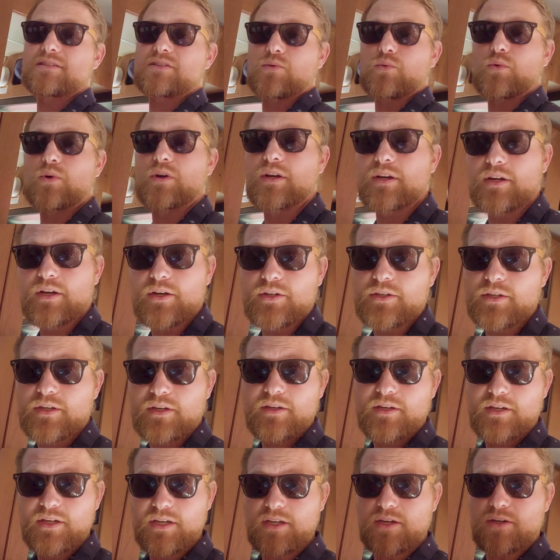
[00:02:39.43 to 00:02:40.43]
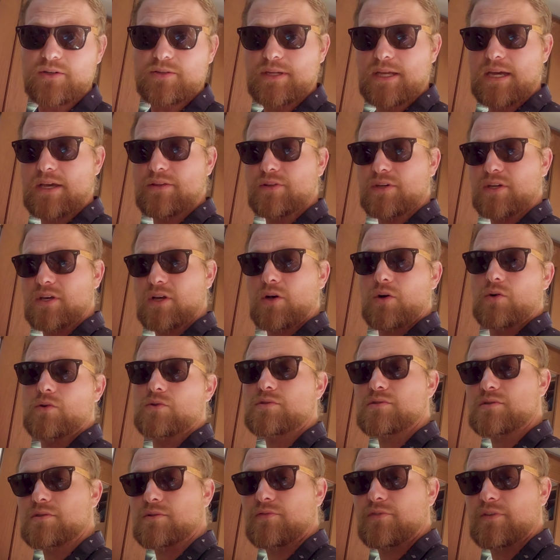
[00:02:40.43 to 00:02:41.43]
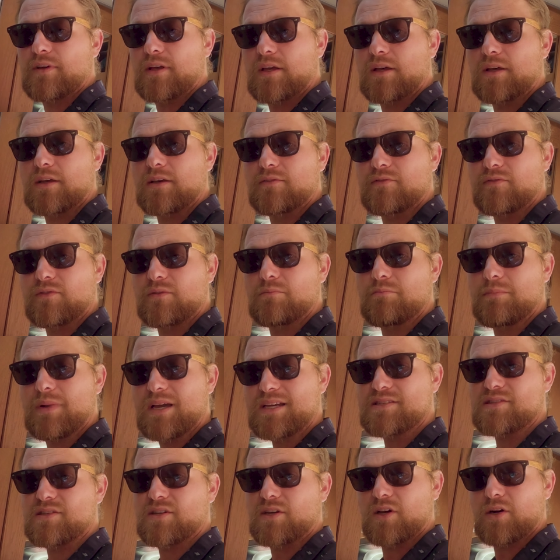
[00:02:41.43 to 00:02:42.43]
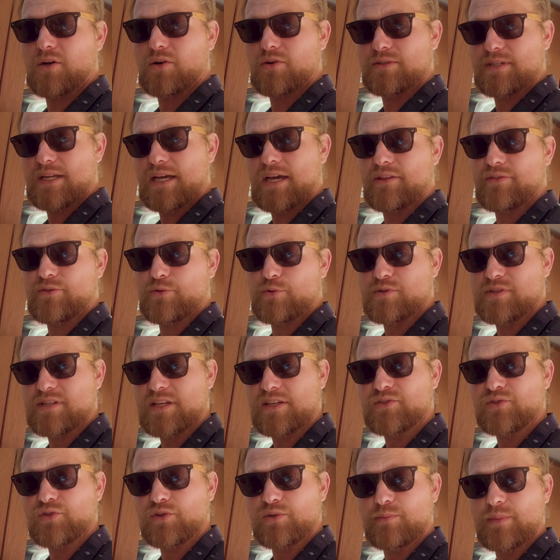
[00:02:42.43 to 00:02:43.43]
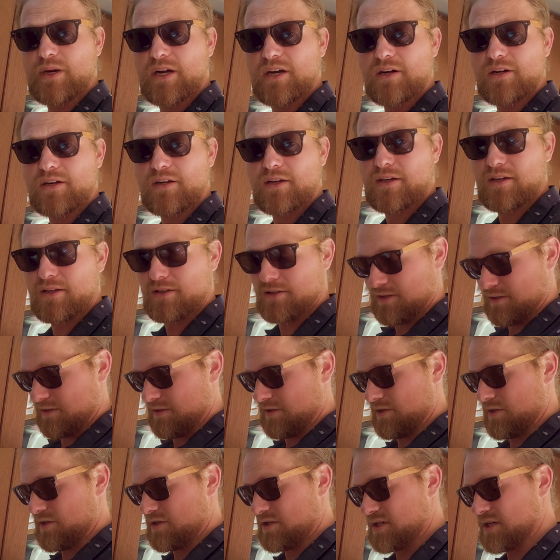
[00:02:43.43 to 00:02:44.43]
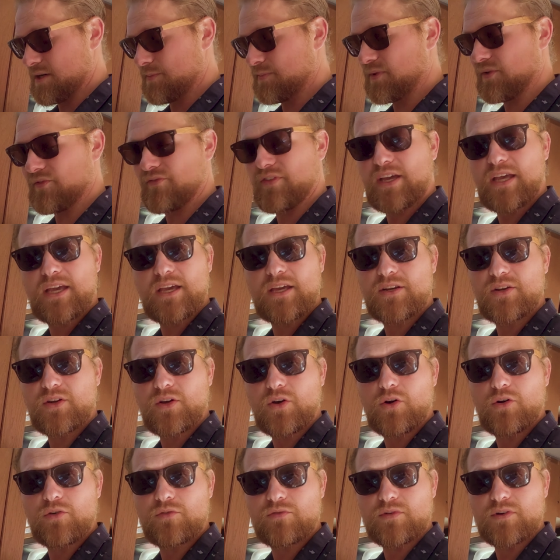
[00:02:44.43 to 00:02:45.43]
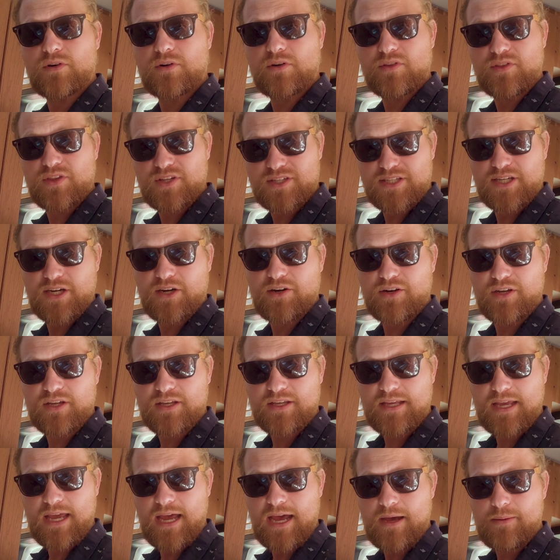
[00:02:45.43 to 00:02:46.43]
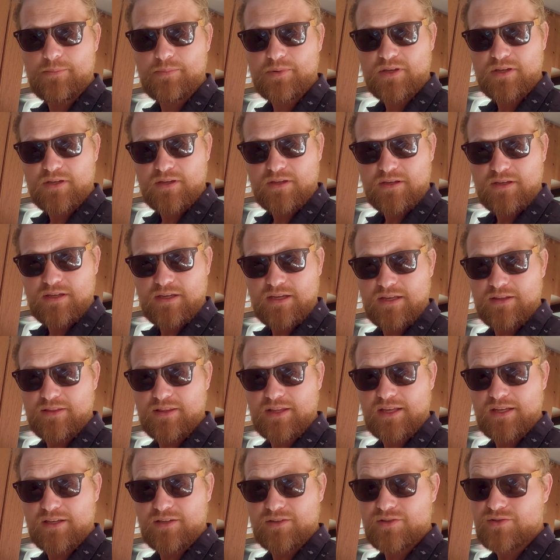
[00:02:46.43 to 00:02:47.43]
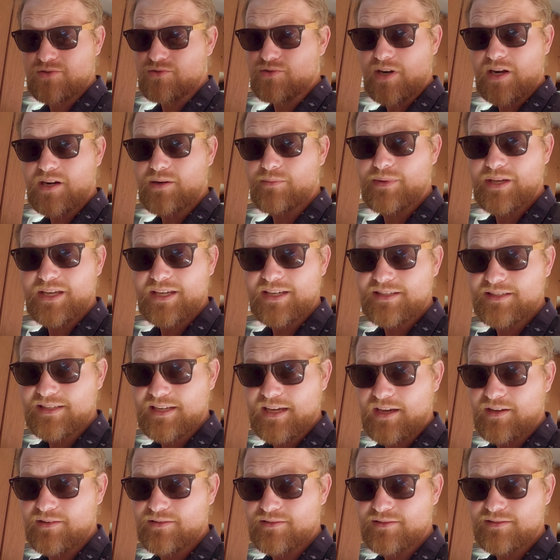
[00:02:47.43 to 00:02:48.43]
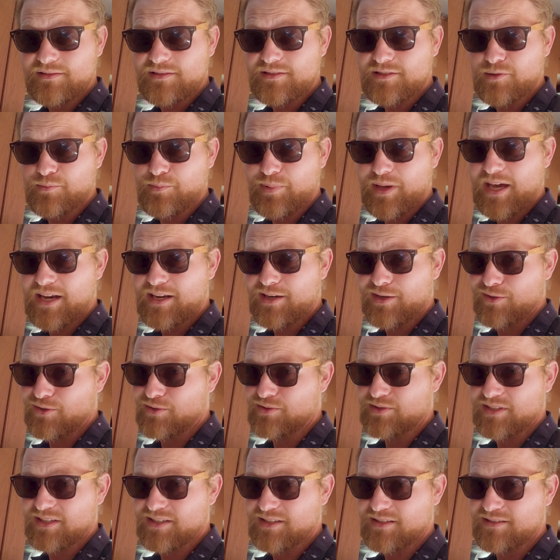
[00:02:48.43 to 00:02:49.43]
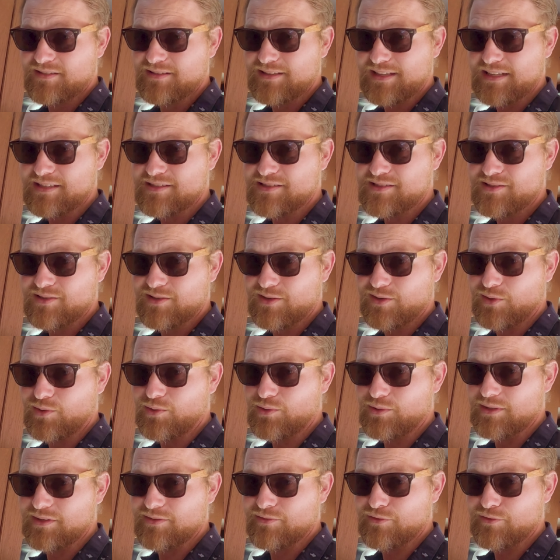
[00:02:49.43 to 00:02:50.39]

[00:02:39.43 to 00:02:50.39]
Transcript: is that we're going to go down the coast of Mexico, down through Central America, ship the van over the Darien Gap, and then try to make it down to Patagonia. That's the goal,